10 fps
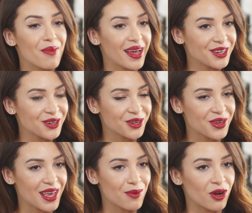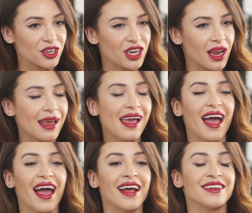make sure you keep watching
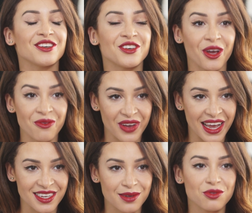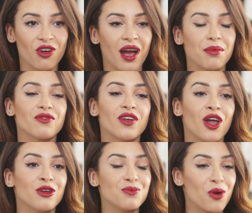and don't forget to subscribe for
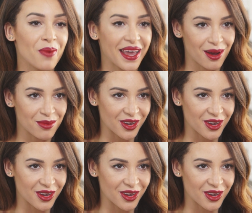loads more makeup